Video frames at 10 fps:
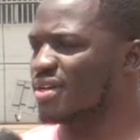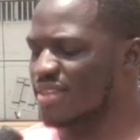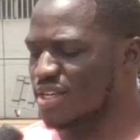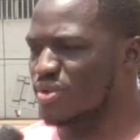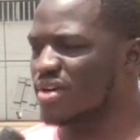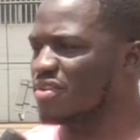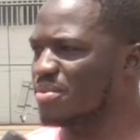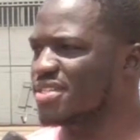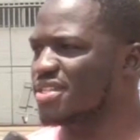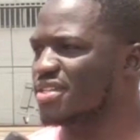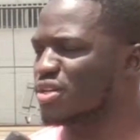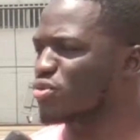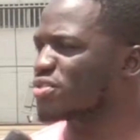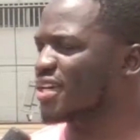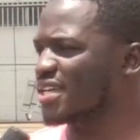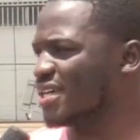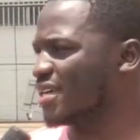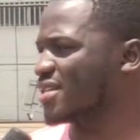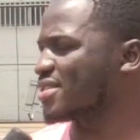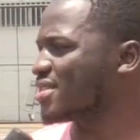the new government inakuja
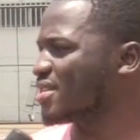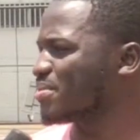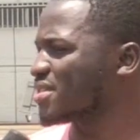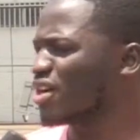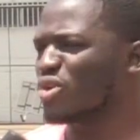ikiweka systems,